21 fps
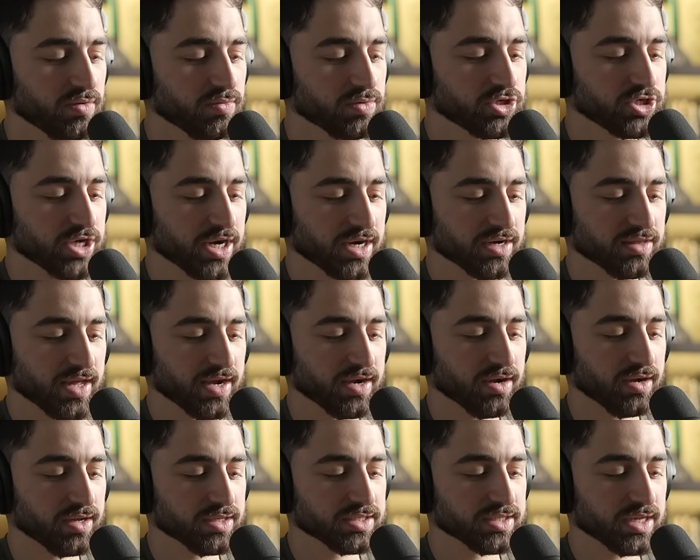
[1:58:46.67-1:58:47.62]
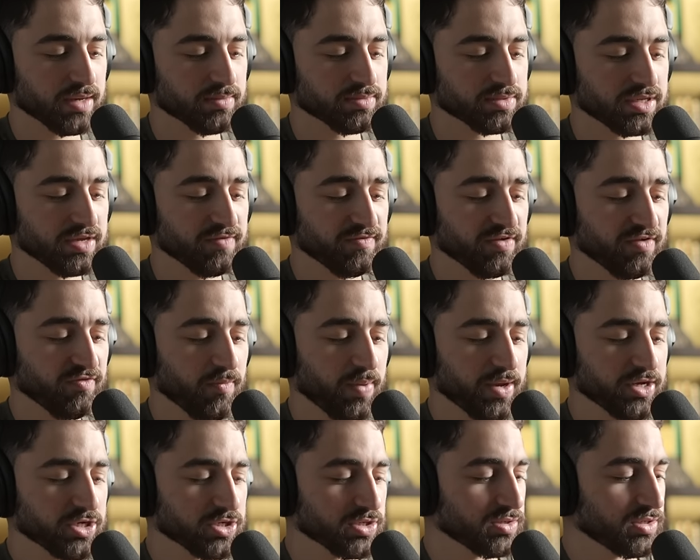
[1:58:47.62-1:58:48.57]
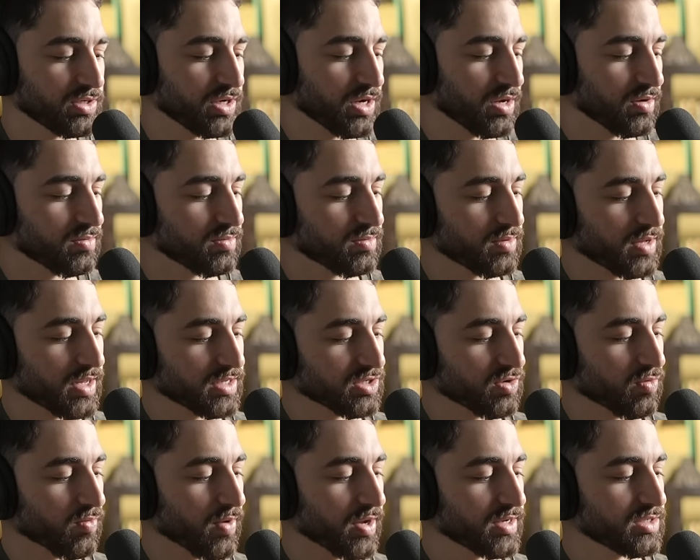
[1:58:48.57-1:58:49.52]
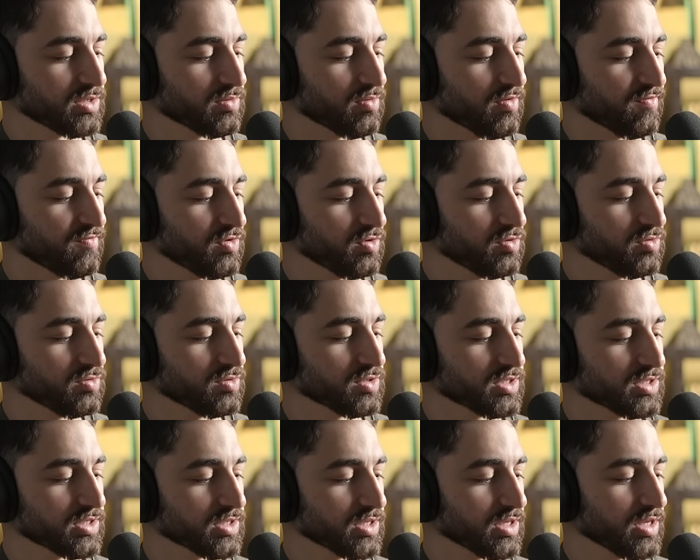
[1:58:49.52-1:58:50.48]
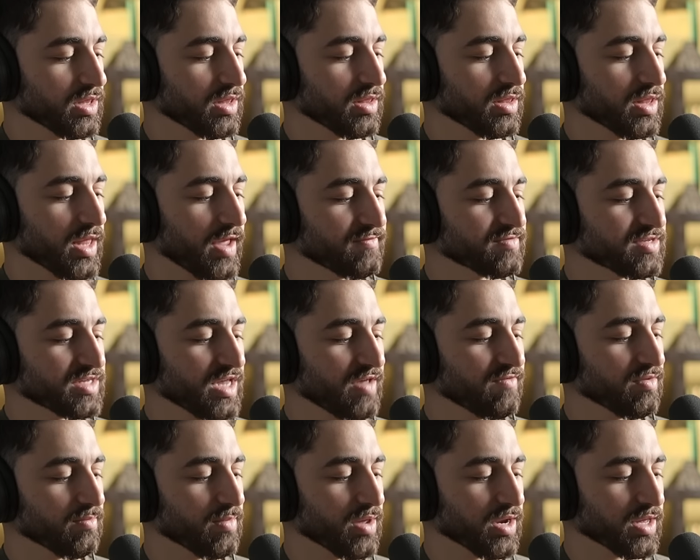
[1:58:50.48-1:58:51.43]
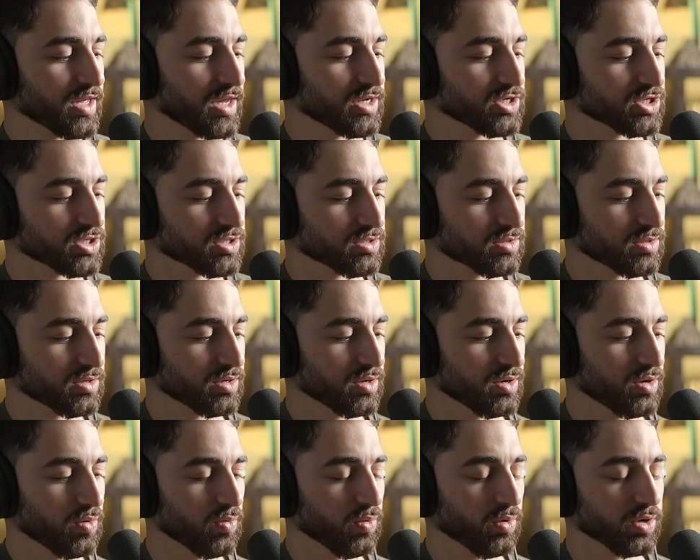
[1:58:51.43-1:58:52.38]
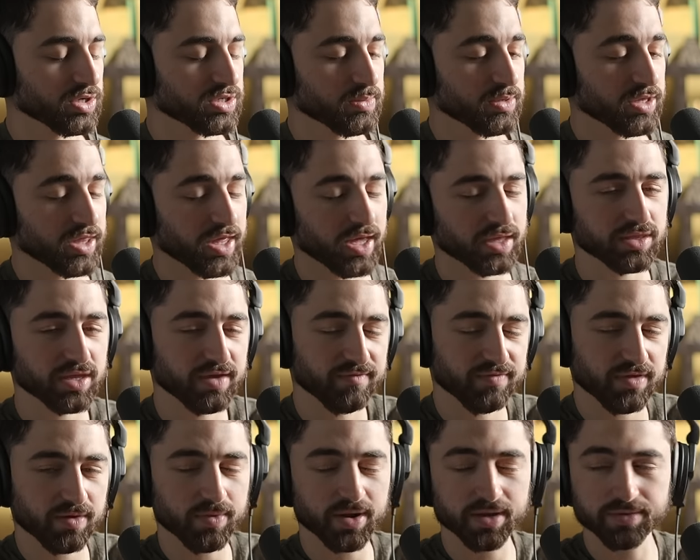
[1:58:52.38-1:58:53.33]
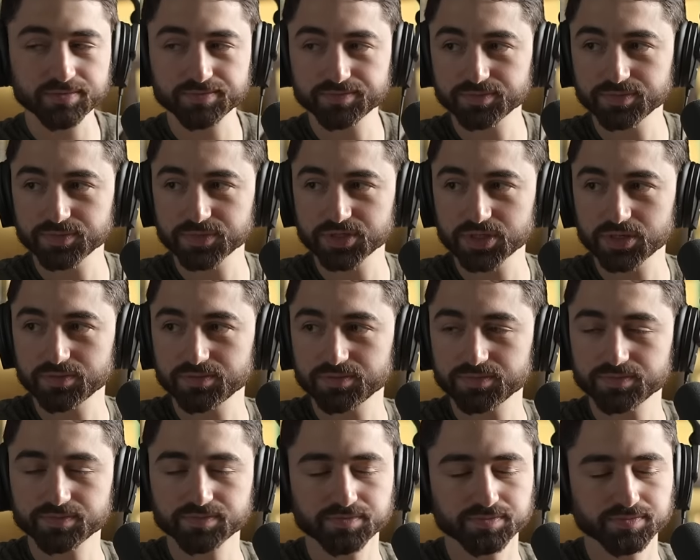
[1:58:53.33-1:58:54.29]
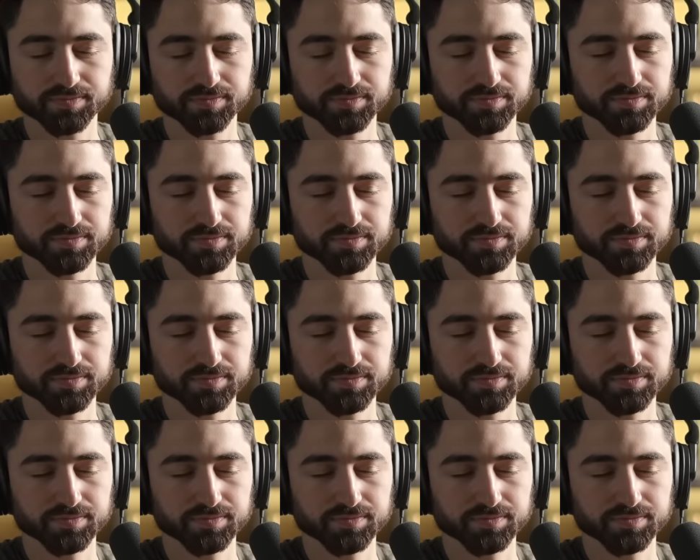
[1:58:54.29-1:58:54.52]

reject that concept, even if a patient, you know, has a right to refuse life saving medication mm-hmm. or to be that, they have that right. So, yeah. I